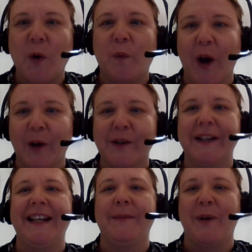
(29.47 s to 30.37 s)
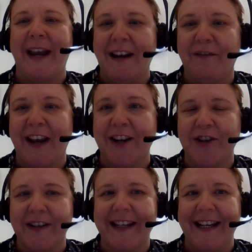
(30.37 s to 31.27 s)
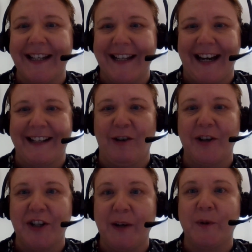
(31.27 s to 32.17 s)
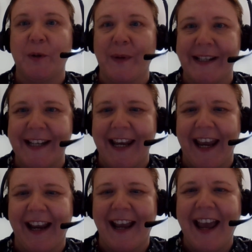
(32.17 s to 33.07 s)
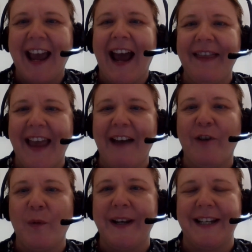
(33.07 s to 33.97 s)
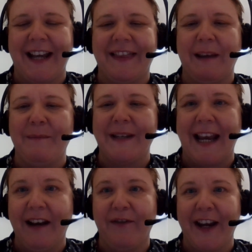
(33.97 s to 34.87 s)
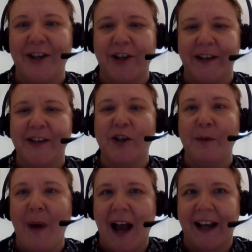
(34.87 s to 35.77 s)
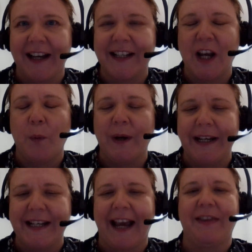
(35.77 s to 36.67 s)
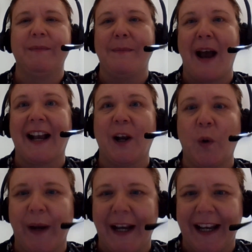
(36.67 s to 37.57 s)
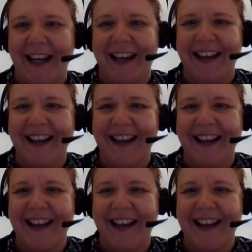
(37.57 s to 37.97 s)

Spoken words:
We also need to put innovations into the technology, which we're seeing, and therefore we need to get those innovations to market, and we need to get them to market quickly.